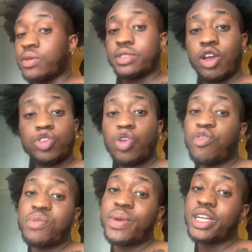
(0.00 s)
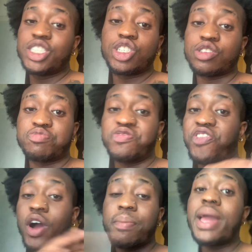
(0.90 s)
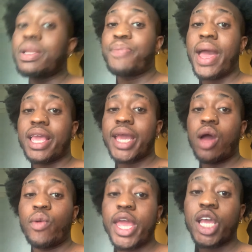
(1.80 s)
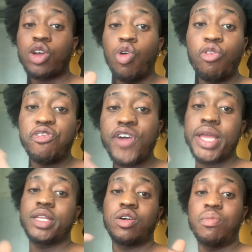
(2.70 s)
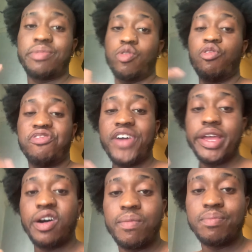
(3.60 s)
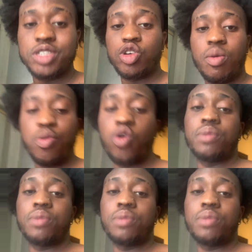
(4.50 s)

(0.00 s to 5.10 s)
Terrence Crawford better just fuck Manny Pacquiao and go fight um go fight on um, Shawn Porter,